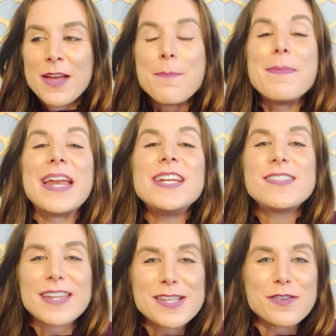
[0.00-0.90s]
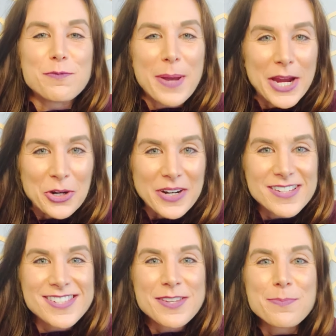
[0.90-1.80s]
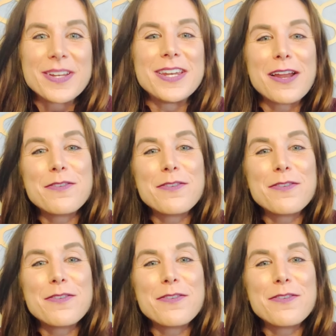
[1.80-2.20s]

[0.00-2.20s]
many sets of parents, but none